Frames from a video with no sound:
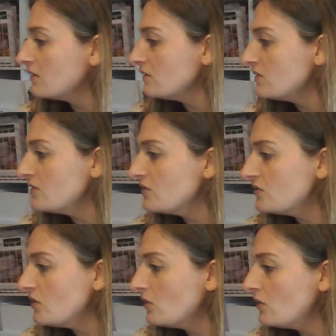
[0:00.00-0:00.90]

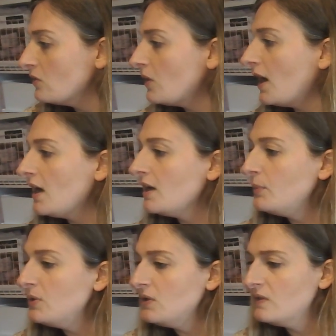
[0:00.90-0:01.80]
So I
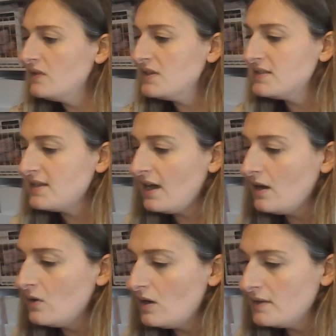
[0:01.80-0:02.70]
pulled this
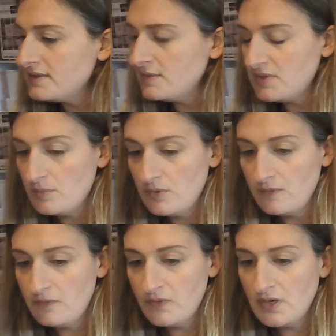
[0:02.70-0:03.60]
out on September
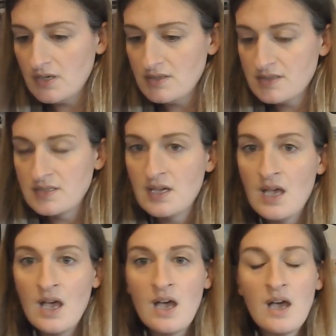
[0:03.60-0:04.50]
1st.
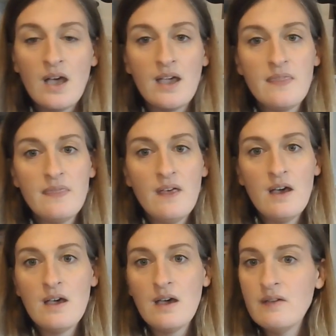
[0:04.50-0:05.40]
I
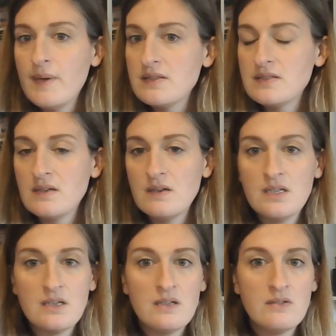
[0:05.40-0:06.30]
thought about
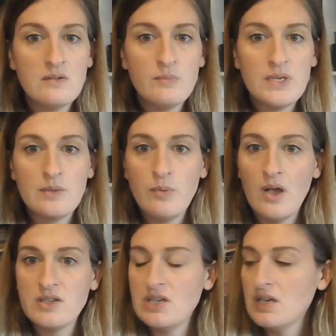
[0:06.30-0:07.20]
starting another big
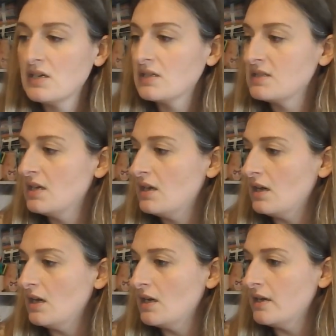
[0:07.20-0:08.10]
project
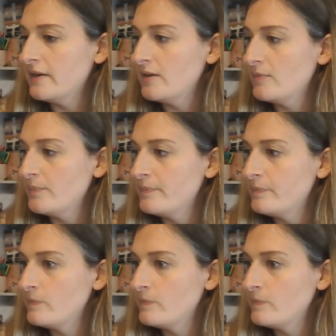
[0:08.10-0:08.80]
for